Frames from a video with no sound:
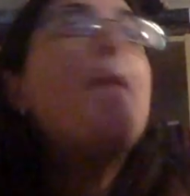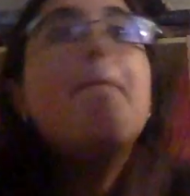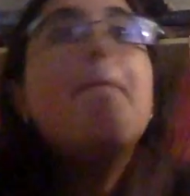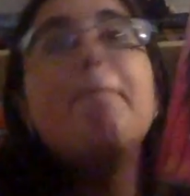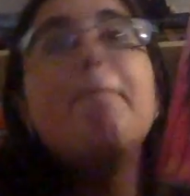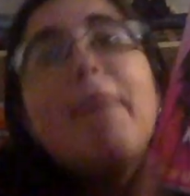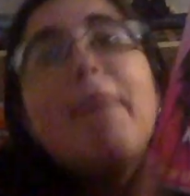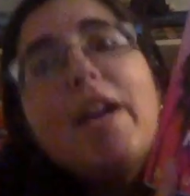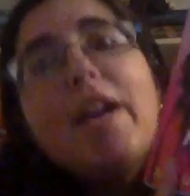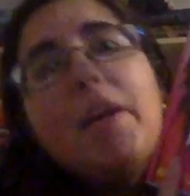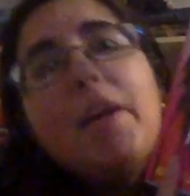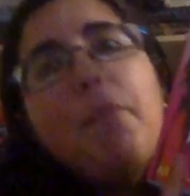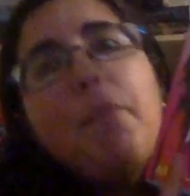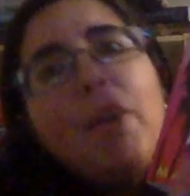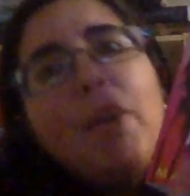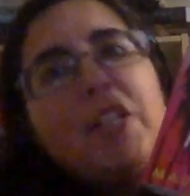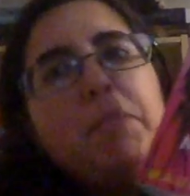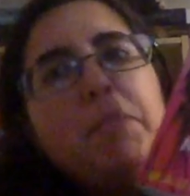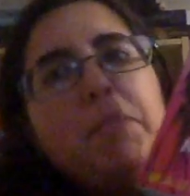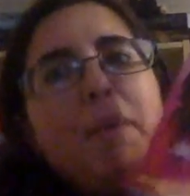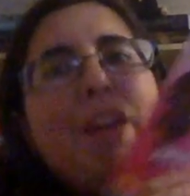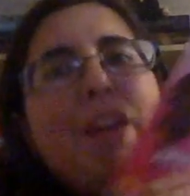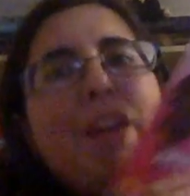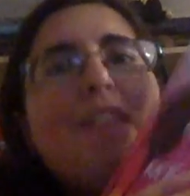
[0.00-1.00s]
But it impressed
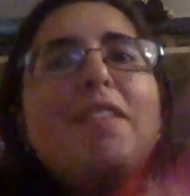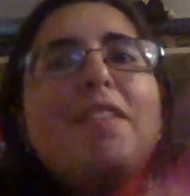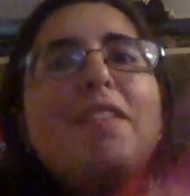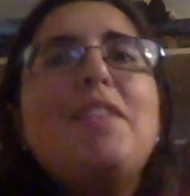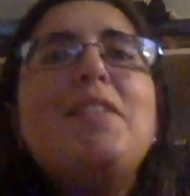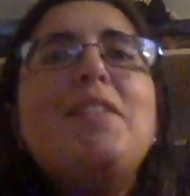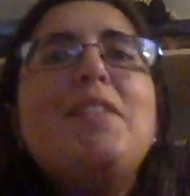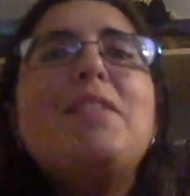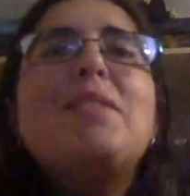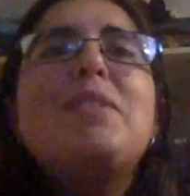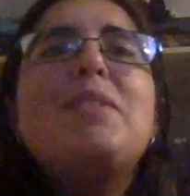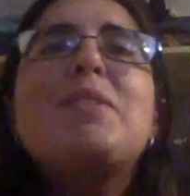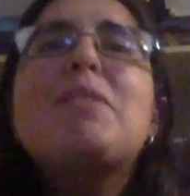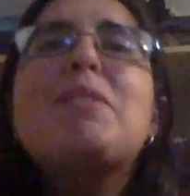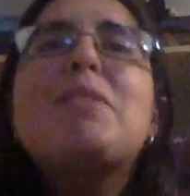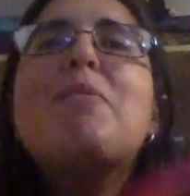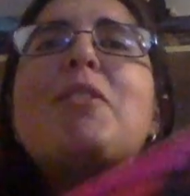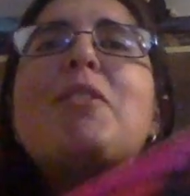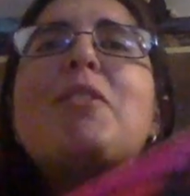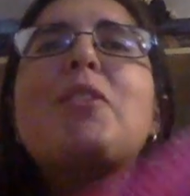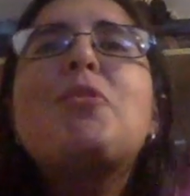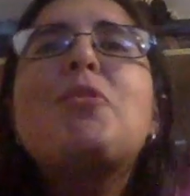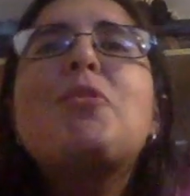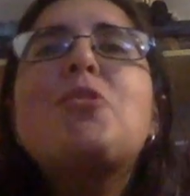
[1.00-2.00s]
me. So I'm
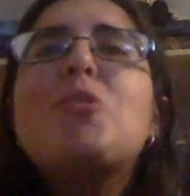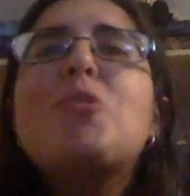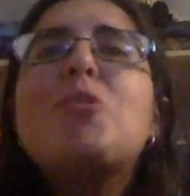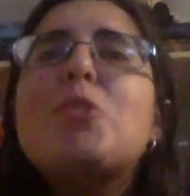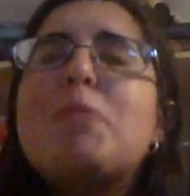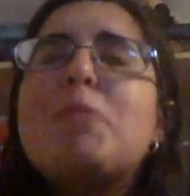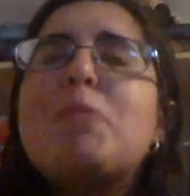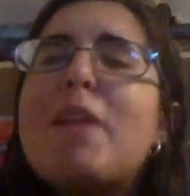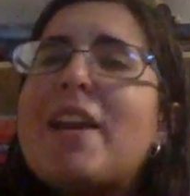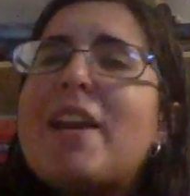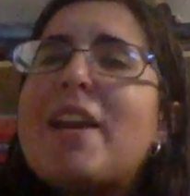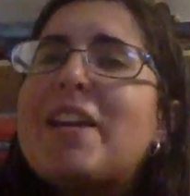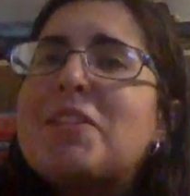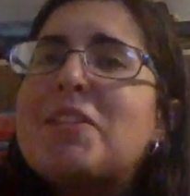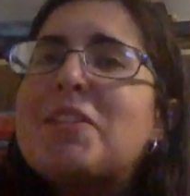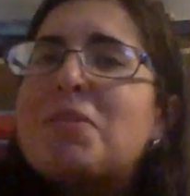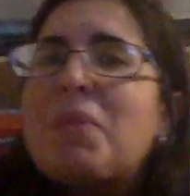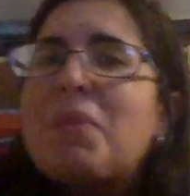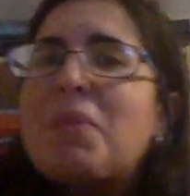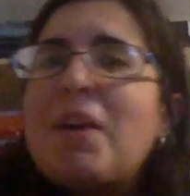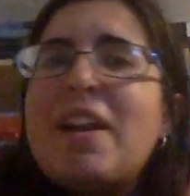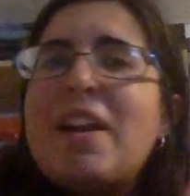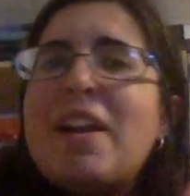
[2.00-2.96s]
going to go choose my next read,